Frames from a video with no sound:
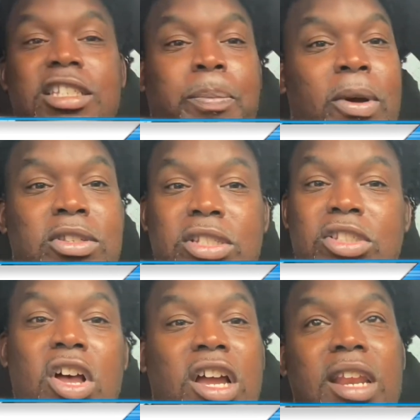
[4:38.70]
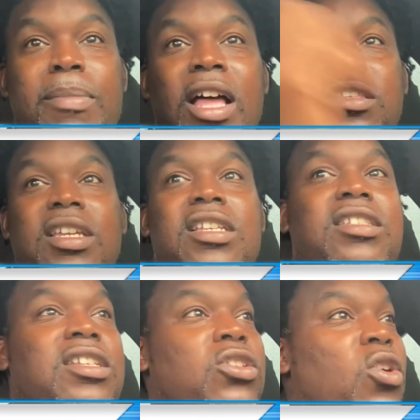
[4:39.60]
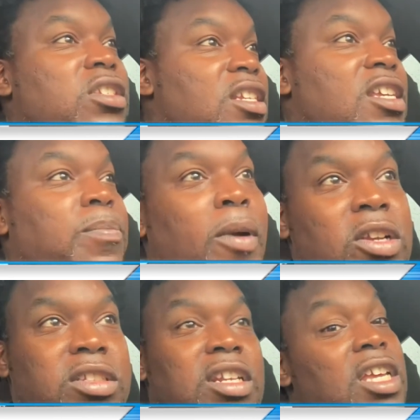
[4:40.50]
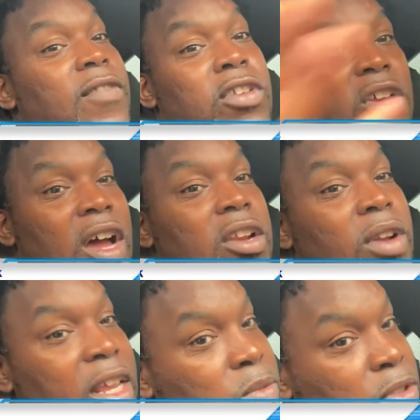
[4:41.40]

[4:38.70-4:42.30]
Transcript: person talking about this, endorsing this person, even though I know that's what the